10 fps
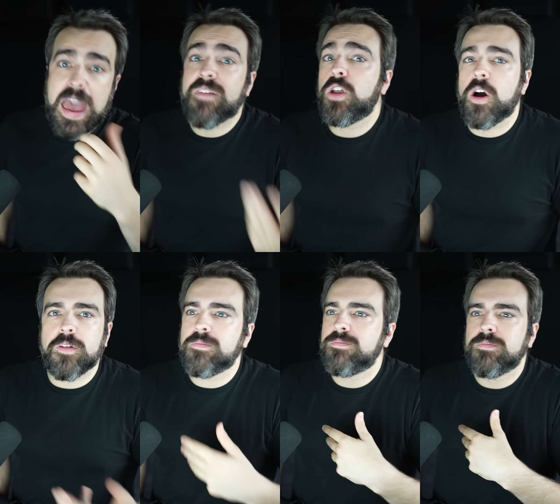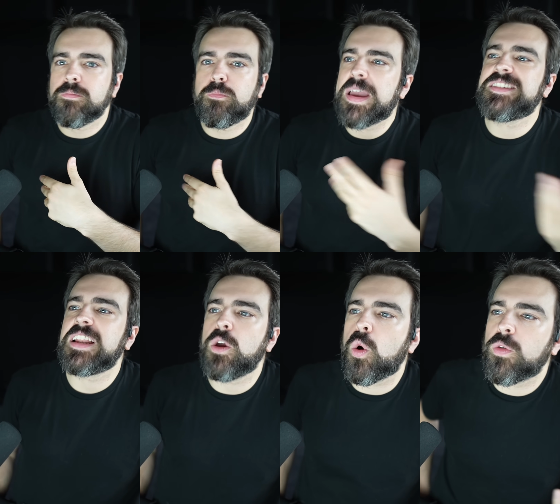I have it on
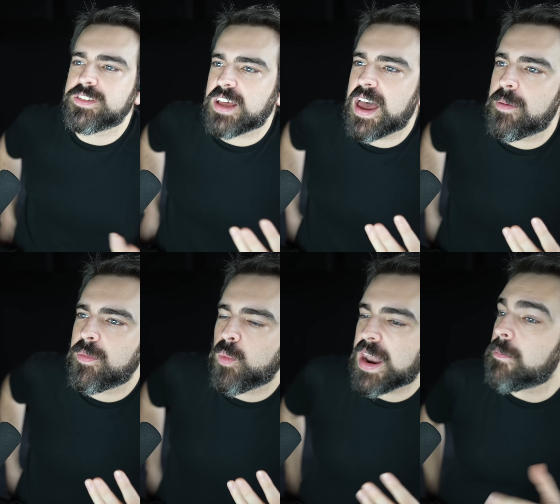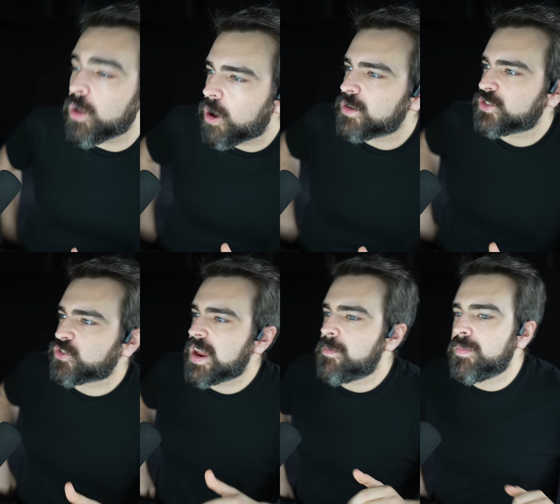basically all the time when I'm not on
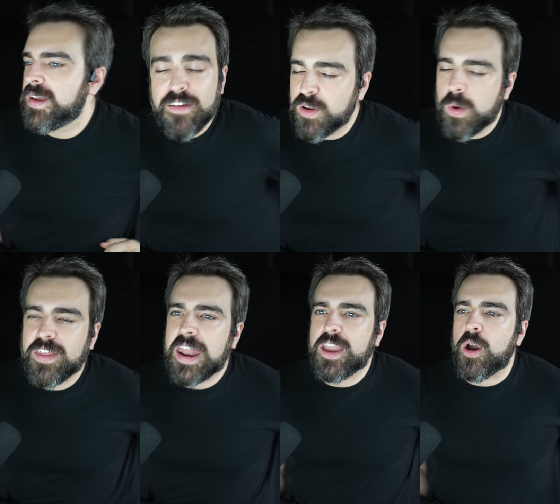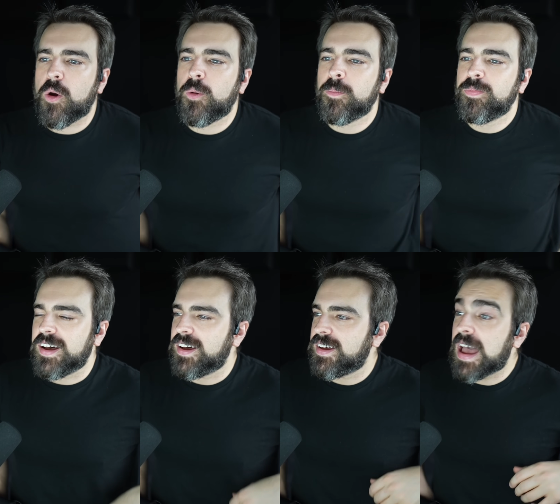stream, everywhere that I go.
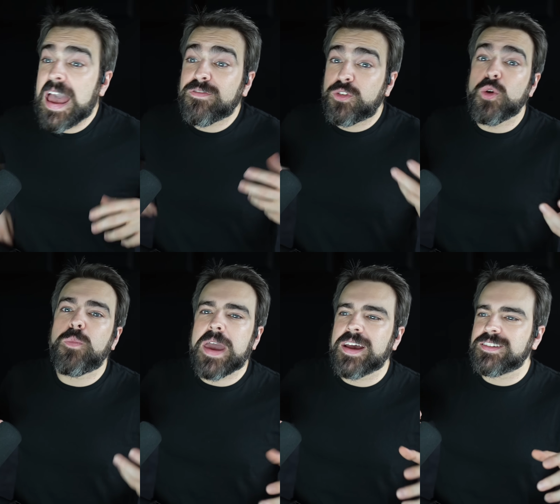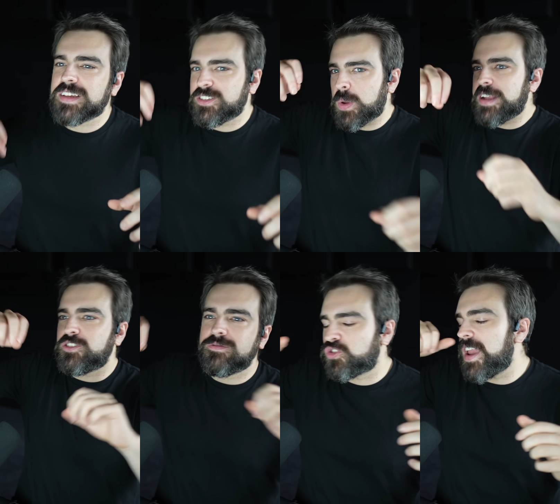I have 2 pairs, and so I
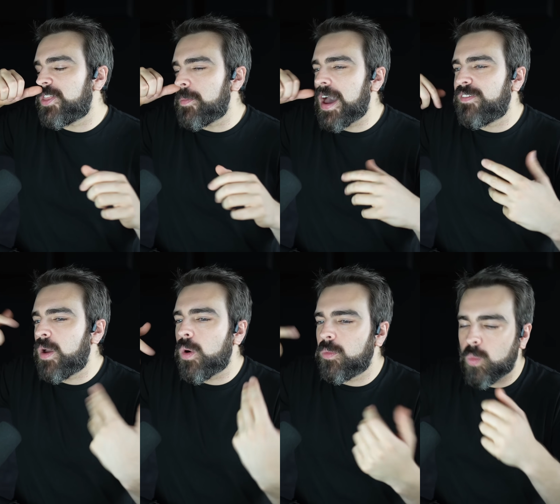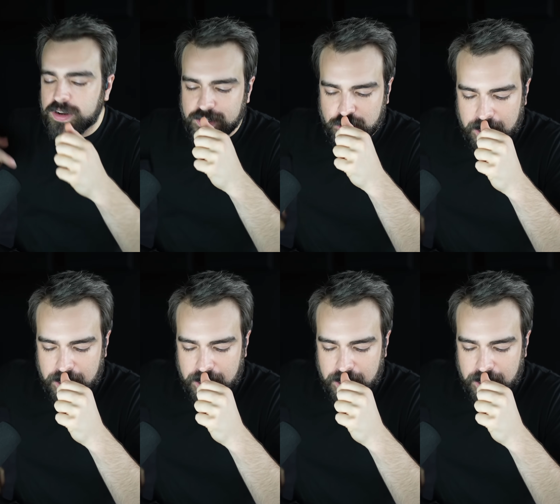trade them out if I want one to